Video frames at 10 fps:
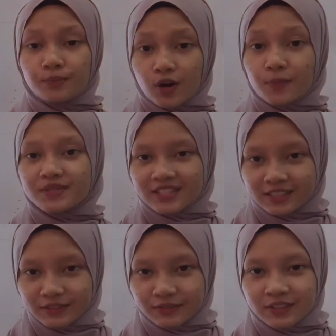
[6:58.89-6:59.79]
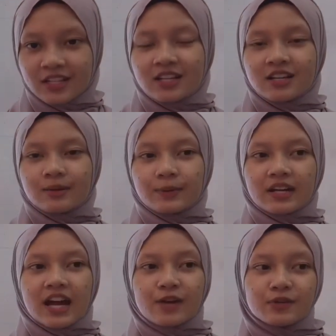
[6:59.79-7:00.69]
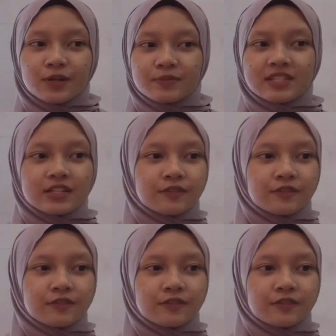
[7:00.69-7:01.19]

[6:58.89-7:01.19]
observe, where I will observe